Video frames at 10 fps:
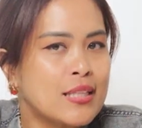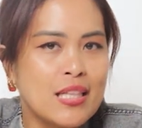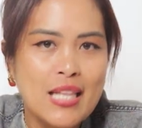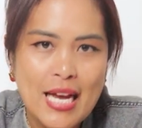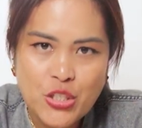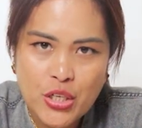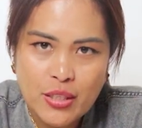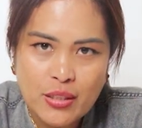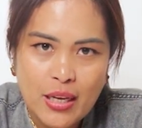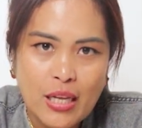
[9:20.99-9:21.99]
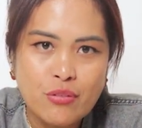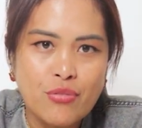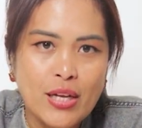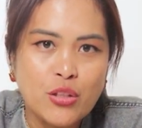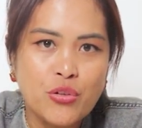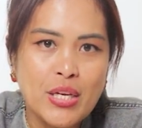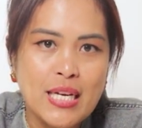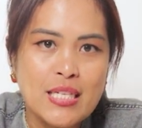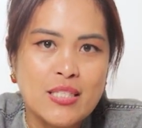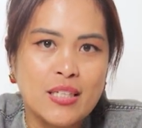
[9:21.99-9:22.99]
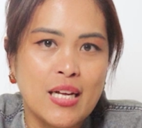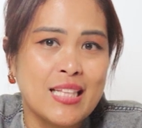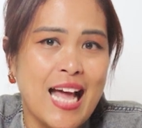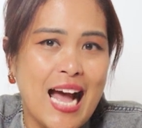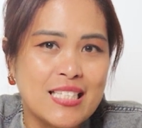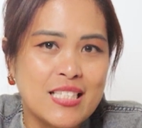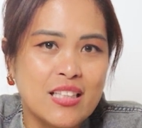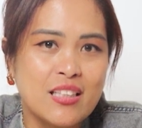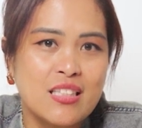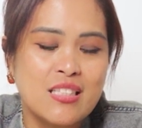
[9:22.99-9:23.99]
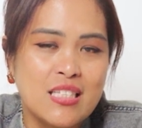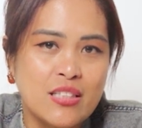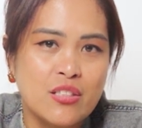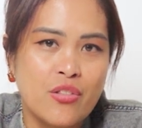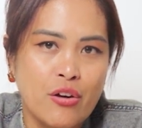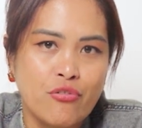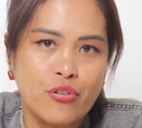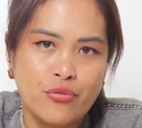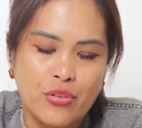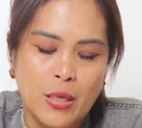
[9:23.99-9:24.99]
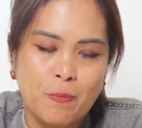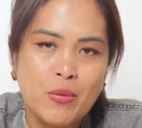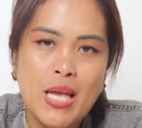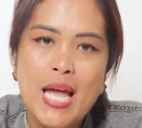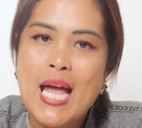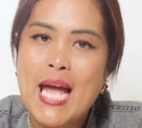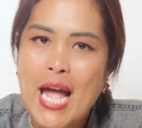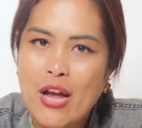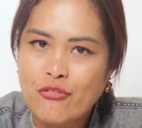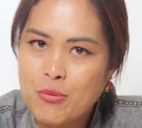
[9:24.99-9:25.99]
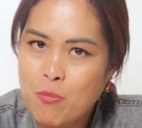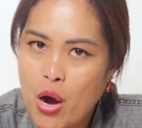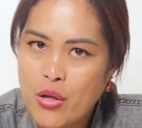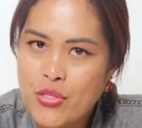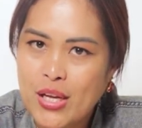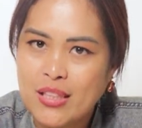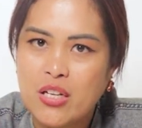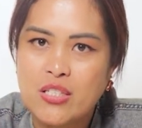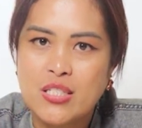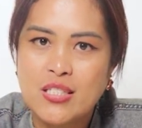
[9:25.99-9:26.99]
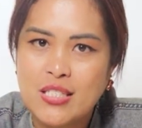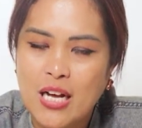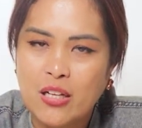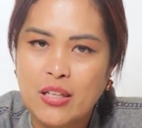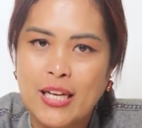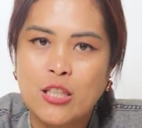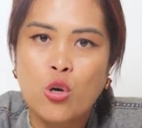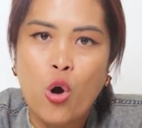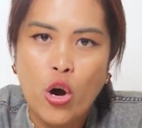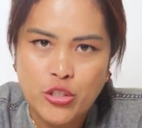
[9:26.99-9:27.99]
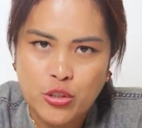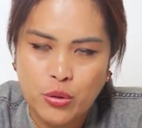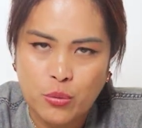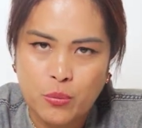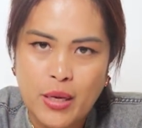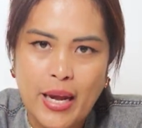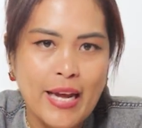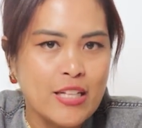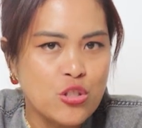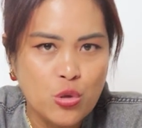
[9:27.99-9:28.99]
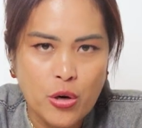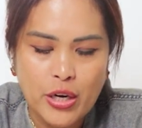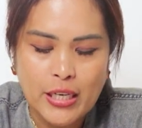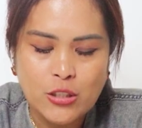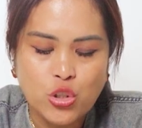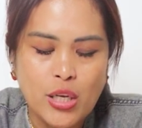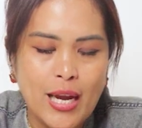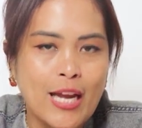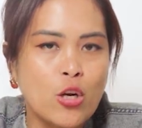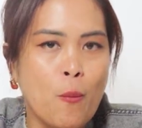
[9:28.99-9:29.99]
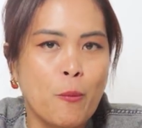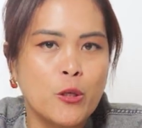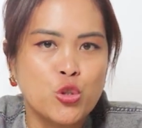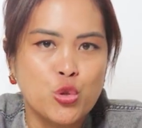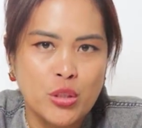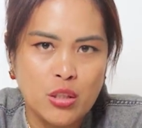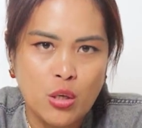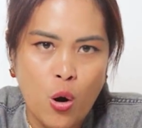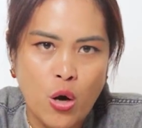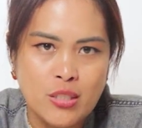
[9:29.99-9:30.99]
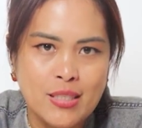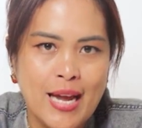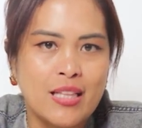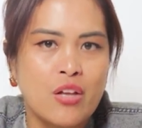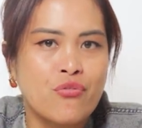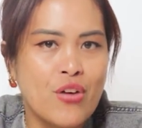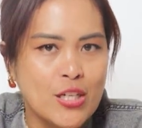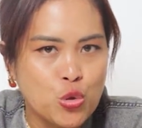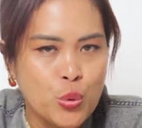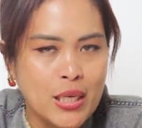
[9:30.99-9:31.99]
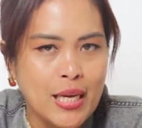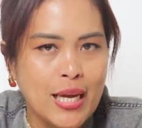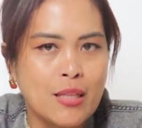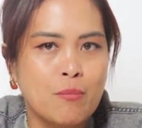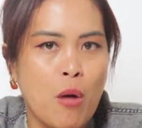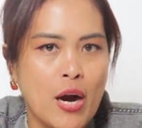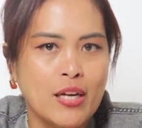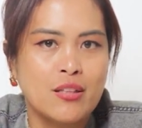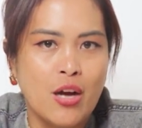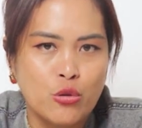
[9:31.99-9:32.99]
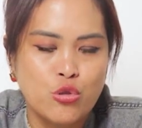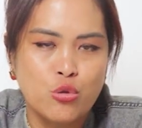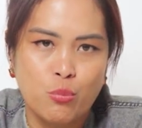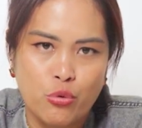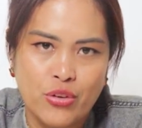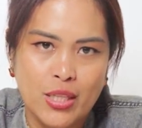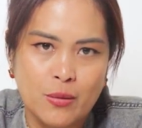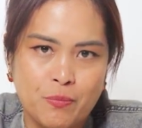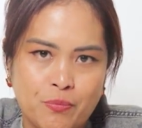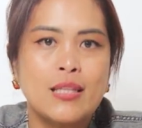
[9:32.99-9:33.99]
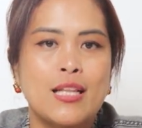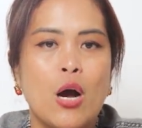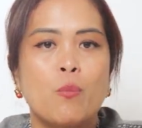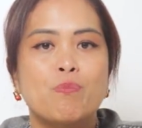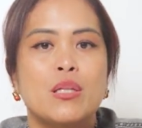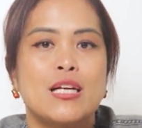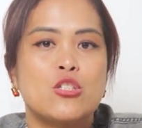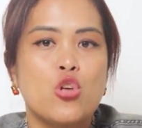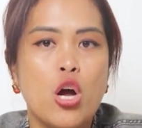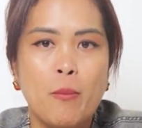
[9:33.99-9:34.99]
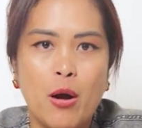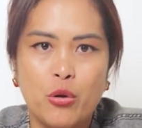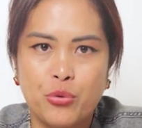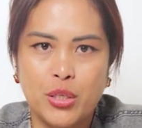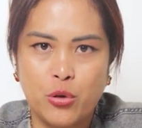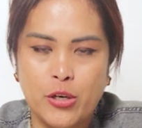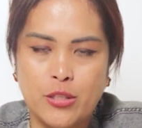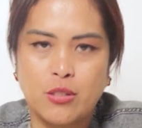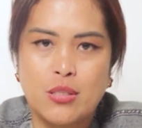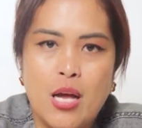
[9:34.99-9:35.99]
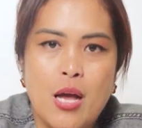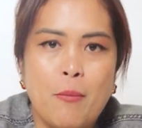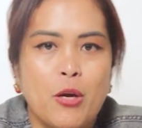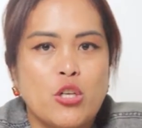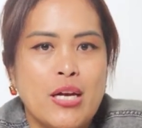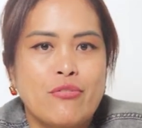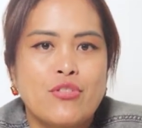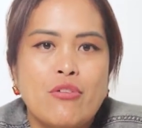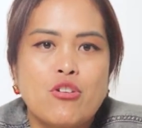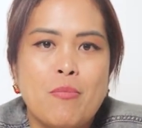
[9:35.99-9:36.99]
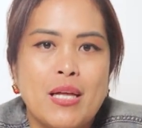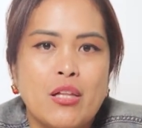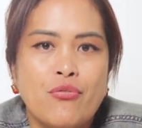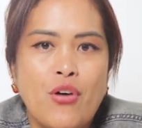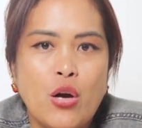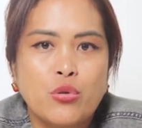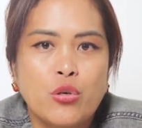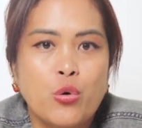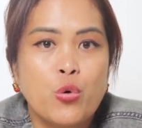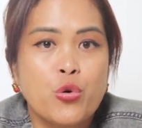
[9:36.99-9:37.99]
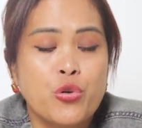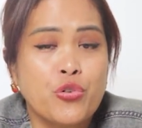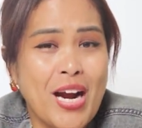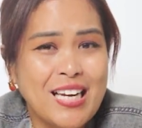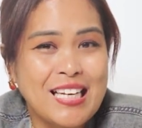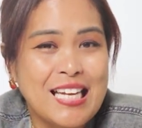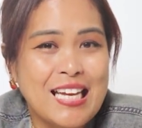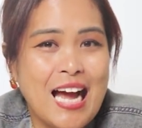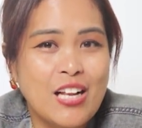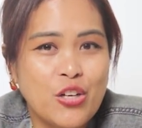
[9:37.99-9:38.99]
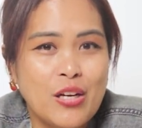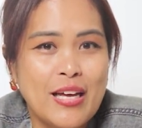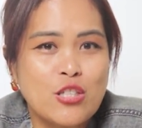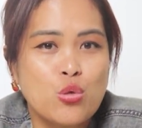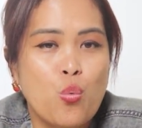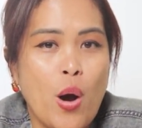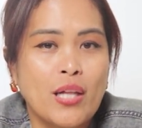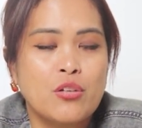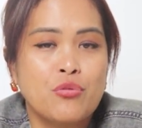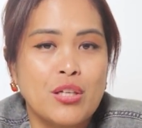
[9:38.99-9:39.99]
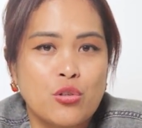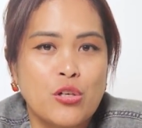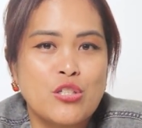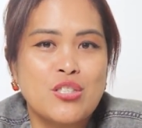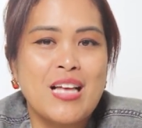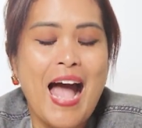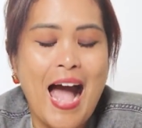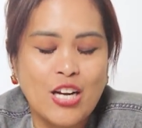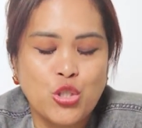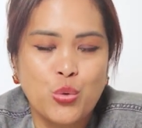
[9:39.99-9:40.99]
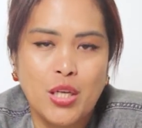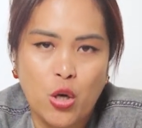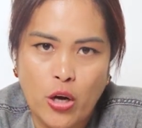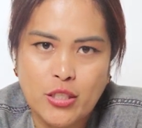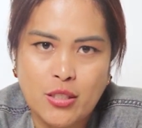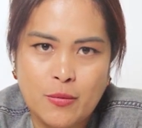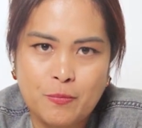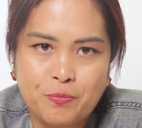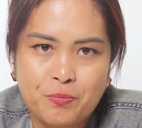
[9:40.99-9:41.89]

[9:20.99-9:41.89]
The lesson, inventory isn't an asset that sits there for free. Every month it doesn't sell, it costs you in storage, in opportunity cost, and eventually in markdowns to move it. Now, let's talk about returns, because I've never met a founder who correctly calculates what returns actually cost.